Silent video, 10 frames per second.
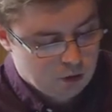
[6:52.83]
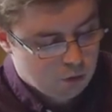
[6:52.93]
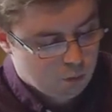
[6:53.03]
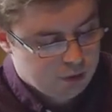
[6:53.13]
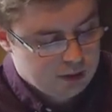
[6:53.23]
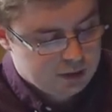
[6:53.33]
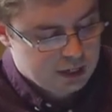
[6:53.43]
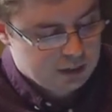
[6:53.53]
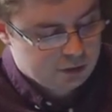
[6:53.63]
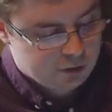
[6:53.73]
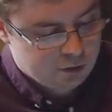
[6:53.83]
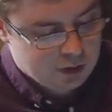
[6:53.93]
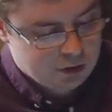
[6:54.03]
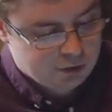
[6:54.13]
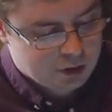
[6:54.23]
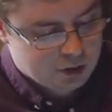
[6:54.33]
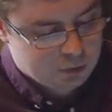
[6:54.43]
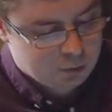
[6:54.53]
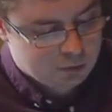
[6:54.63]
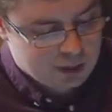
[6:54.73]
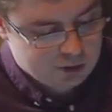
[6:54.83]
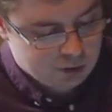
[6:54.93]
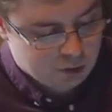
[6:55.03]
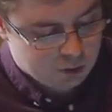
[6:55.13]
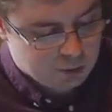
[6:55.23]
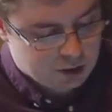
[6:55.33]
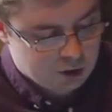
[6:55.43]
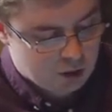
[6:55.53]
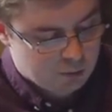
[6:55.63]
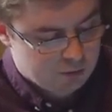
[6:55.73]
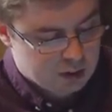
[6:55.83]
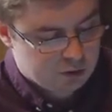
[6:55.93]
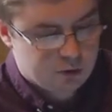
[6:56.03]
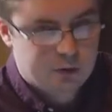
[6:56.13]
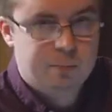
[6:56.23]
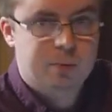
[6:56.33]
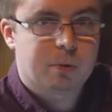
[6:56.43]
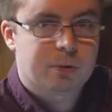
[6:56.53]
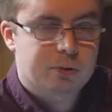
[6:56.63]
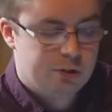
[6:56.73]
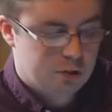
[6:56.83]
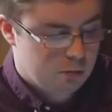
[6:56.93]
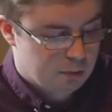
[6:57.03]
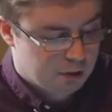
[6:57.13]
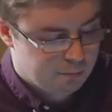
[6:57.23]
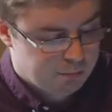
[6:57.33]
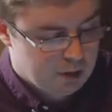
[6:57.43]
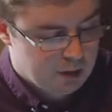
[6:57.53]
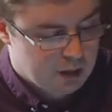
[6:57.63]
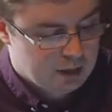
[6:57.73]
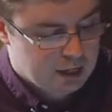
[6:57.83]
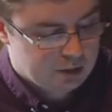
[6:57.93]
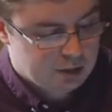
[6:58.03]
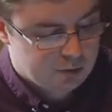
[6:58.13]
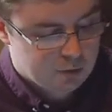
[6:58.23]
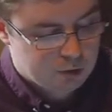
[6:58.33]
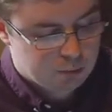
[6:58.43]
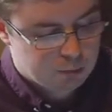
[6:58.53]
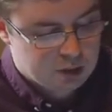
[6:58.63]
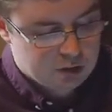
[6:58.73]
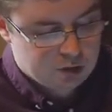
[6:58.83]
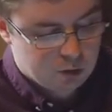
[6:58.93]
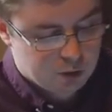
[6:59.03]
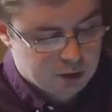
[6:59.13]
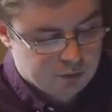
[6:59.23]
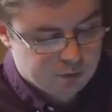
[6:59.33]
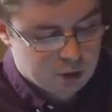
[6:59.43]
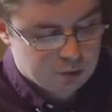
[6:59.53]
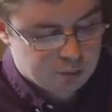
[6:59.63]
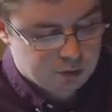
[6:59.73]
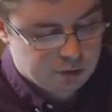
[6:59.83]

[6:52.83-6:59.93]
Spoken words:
Within days, the 3 survivors were rescued by a German vessel named the Montezuma, and next set foot on British soil at Falmouth.